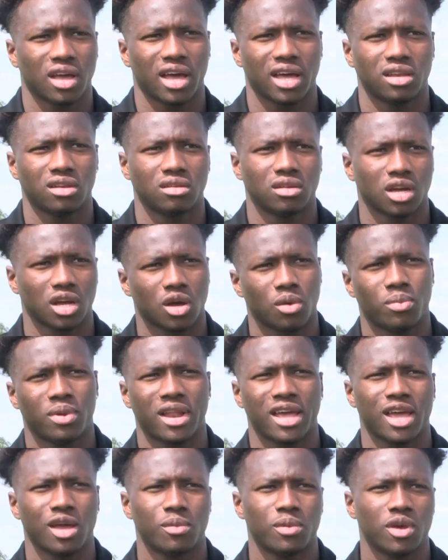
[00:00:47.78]
and I could
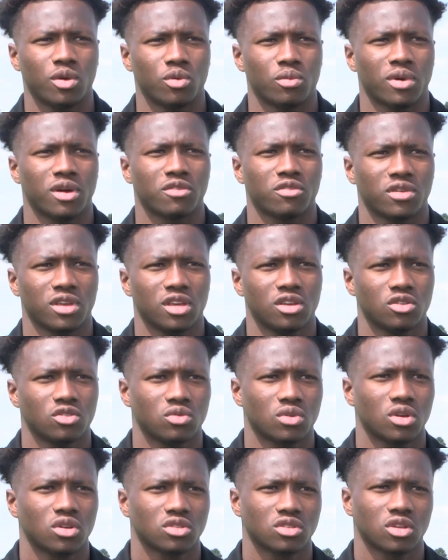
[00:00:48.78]
play a bit with my feet
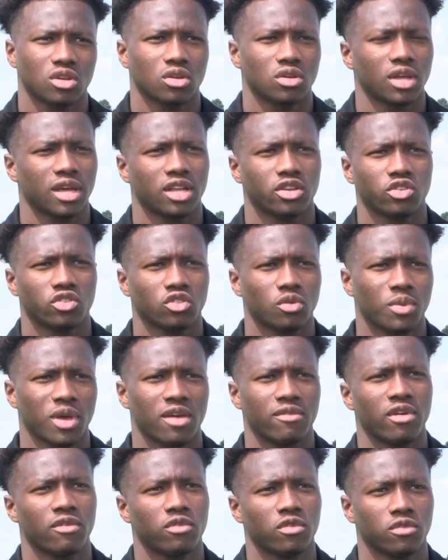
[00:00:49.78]
as well. So yeah, just a bit
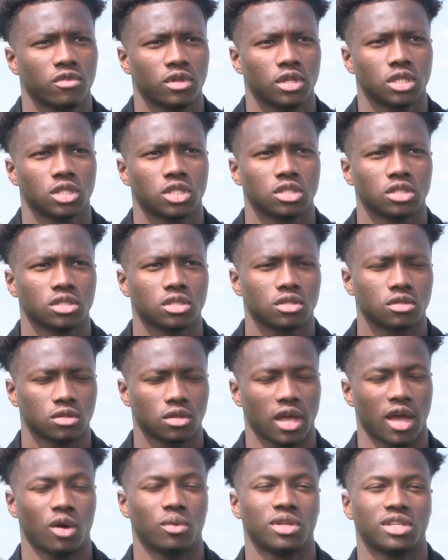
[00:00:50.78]
of everything, just
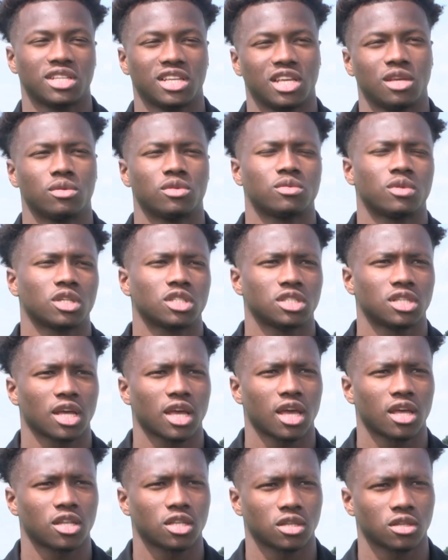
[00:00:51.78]
help the team as much as I
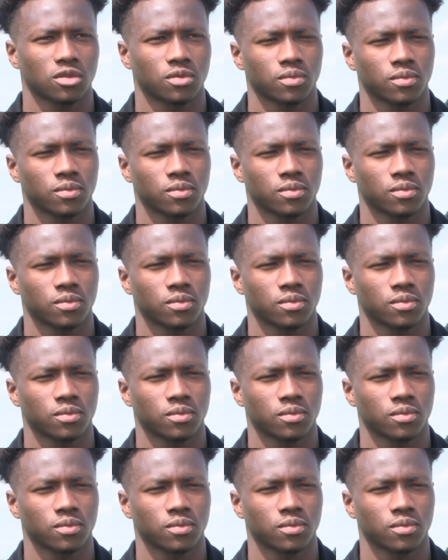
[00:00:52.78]
can.